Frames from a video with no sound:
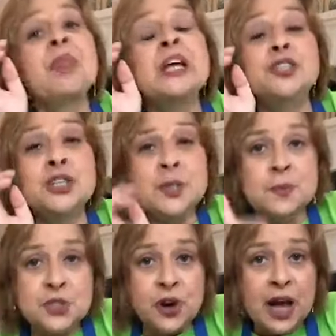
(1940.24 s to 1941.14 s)
to
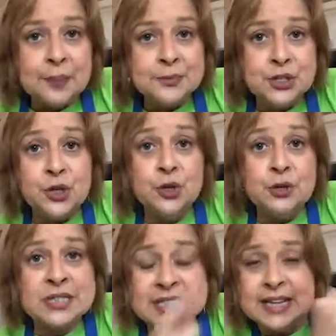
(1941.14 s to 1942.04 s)
subscribe to
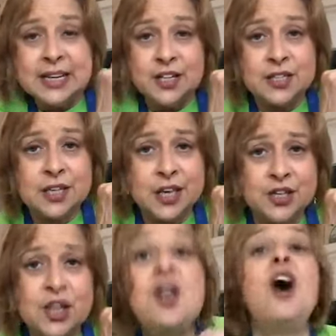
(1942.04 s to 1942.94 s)
Cindy's
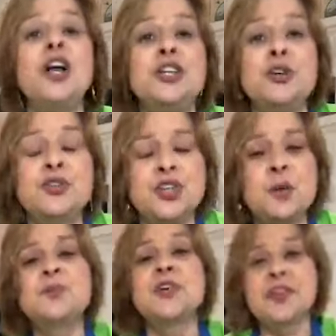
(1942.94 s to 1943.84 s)
Kitchen on YouTube
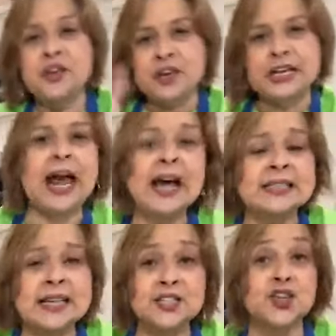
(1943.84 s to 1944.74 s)
so that you can get
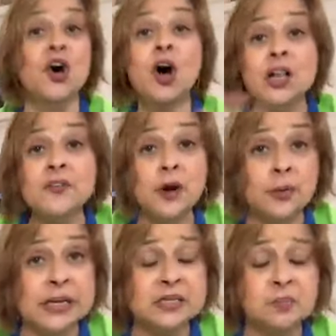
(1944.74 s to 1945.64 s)
access to all of our
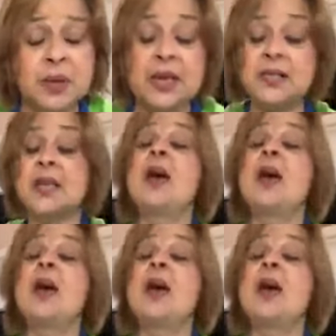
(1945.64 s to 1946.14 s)
recipes.